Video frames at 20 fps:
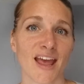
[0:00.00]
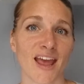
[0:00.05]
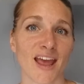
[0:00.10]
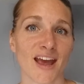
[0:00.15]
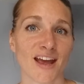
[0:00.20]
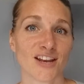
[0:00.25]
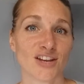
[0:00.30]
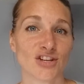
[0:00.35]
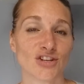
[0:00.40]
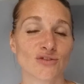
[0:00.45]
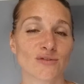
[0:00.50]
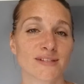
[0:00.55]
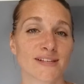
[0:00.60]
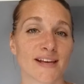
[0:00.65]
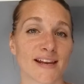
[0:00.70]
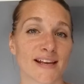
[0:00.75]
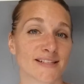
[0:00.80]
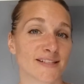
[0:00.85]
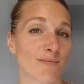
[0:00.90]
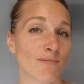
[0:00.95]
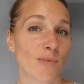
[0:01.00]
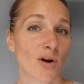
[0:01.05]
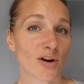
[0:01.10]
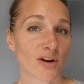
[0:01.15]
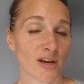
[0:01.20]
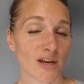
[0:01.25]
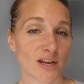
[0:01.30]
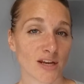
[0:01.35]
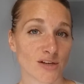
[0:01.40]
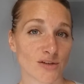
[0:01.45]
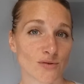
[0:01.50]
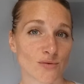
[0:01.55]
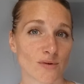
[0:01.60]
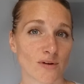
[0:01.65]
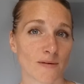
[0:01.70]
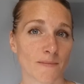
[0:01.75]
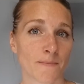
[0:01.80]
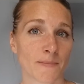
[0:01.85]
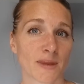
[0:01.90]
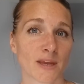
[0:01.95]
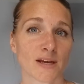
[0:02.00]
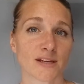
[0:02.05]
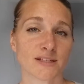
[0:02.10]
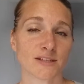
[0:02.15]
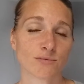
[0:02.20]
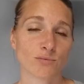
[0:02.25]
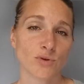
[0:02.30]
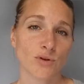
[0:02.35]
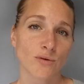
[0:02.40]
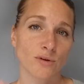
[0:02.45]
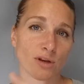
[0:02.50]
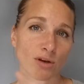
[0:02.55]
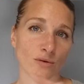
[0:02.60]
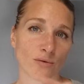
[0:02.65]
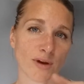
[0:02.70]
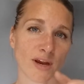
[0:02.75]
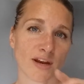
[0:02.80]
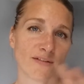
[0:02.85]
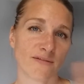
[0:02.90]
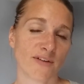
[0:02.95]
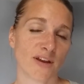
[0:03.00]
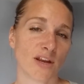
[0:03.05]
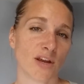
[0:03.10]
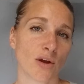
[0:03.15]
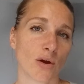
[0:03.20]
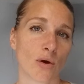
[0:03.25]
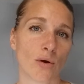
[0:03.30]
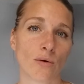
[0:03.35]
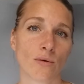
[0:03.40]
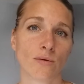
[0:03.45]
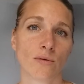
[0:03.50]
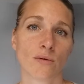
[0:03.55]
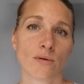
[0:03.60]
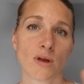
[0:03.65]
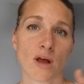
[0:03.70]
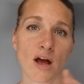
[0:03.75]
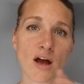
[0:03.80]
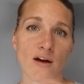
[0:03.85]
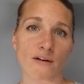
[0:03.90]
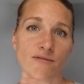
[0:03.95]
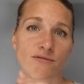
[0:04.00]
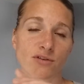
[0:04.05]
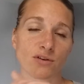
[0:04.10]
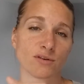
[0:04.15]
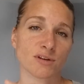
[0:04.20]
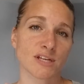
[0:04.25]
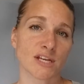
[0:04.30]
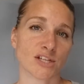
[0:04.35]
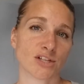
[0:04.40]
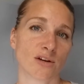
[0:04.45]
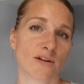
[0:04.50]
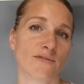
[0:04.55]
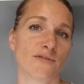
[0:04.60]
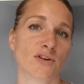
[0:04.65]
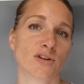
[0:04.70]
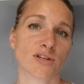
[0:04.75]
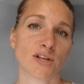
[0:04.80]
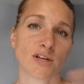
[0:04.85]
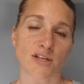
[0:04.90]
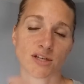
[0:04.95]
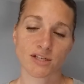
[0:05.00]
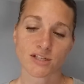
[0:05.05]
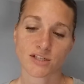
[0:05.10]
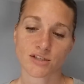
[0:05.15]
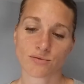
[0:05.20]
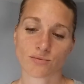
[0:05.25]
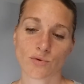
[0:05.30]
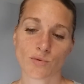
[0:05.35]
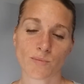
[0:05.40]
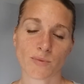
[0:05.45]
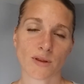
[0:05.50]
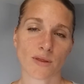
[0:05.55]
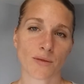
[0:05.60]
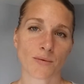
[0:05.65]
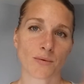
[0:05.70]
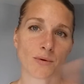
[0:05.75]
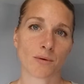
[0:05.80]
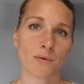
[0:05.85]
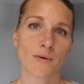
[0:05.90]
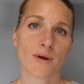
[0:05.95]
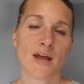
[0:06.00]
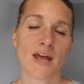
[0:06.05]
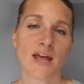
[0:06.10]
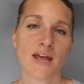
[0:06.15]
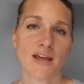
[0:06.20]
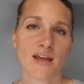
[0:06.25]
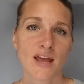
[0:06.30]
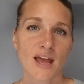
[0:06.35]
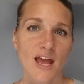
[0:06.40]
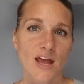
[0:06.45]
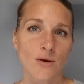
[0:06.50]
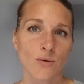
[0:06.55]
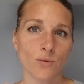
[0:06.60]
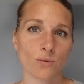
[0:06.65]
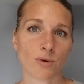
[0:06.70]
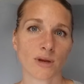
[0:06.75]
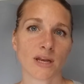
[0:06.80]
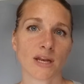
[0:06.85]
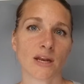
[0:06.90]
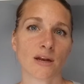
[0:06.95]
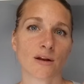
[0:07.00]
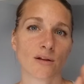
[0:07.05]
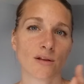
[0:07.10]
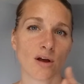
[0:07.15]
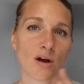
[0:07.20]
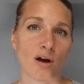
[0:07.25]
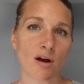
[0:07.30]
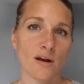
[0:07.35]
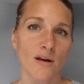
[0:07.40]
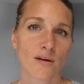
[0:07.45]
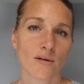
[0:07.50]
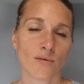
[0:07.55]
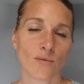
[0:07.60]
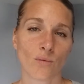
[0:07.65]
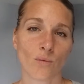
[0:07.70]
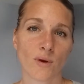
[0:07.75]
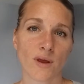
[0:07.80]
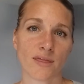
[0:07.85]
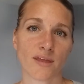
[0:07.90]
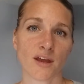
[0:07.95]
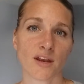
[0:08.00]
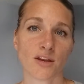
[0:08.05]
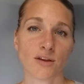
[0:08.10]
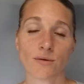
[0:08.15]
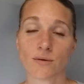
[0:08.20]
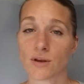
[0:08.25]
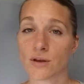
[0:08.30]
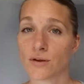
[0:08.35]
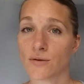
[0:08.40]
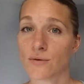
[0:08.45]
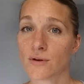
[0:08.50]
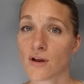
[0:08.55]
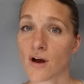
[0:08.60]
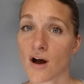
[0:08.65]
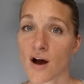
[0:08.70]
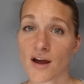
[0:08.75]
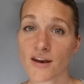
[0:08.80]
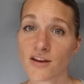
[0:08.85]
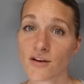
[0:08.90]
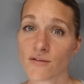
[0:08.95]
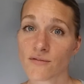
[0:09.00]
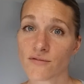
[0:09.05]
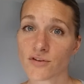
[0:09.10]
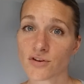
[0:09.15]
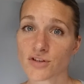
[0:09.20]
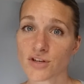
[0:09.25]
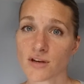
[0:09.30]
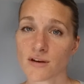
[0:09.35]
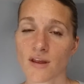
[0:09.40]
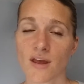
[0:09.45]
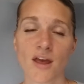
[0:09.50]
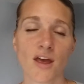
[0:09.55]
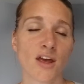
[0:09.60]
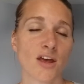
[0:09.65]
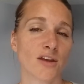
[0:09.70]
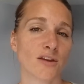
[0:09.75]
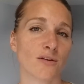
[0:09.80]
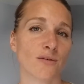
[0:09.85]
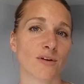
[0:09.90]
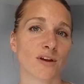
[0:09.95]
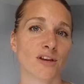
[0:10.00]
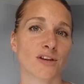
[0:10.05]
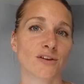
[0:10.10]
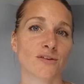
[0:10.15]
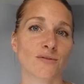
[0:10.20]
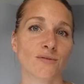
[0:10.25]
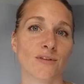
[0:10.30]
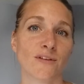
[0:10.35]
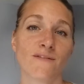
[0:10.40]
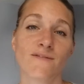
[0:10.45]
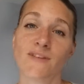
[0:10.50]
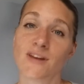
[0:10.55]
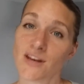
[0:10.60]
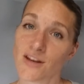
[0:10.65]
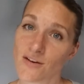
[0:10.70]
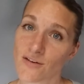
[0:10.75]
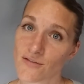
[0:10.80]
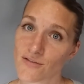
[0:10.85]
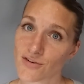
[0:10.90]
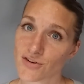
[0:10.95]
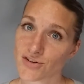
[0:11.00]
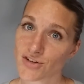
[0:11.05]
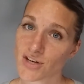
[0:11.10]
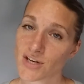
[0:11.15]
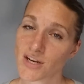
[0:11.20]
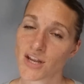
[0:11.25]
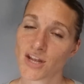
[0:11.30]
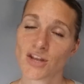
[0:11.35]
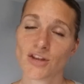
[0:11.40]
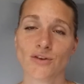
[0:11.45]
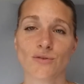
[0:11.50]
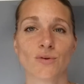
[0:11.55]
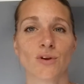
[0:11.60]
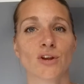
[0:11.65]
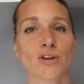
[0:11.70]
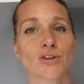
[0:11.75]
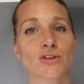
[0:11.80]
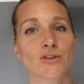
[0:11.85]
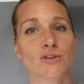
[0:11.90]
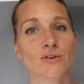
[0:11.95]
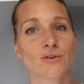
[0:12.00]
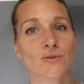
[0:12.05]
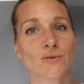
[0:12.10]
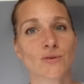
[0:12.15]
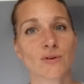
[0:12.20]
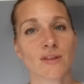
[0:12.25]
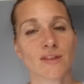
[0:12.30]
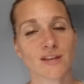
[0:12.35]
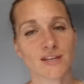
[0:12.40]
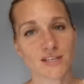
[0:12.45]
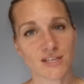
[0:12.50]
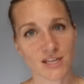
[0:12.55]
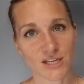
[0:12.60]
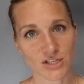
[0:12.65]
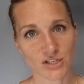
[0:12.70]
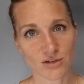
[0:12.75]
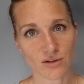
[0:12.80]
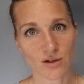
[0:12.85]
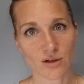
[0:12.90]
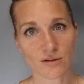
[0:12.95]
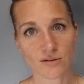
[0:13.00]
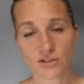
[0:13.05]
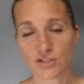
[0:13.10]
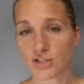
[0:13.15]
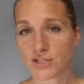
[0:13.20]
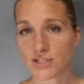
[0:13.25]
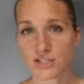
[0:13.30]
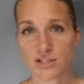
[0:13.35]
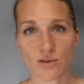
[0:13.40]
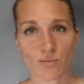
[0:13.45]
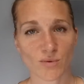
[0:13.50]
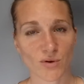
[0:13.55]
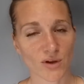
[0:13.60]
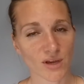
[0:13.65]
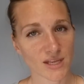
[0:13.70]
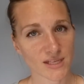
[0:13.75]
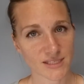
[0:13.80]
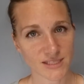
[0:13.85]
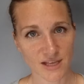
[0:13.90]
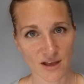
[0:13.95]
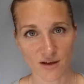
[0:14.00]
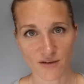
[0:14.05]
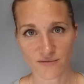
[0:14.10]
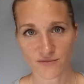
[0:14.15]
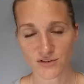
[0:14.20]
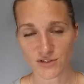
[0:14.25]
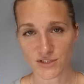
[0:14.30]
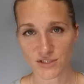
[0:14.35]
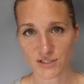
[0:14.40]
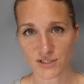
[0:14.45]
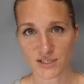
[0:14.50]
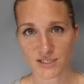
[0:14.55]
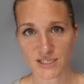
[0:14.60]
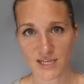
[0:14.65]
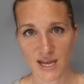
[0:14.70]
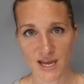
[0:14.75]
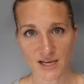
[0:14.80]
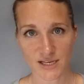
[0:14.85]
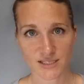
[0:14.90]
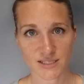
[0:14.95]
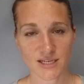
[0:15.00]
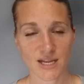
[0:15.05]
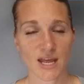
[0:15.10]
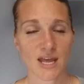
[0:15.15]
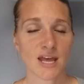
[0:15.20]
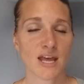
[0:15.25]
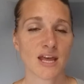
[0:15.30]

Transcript: and use that as a marketing tool, because you can create a video of your digital version just swooping through and reading along with it. You can do an audio version. You can do the video version. You can do the digital, just the book itself, just the text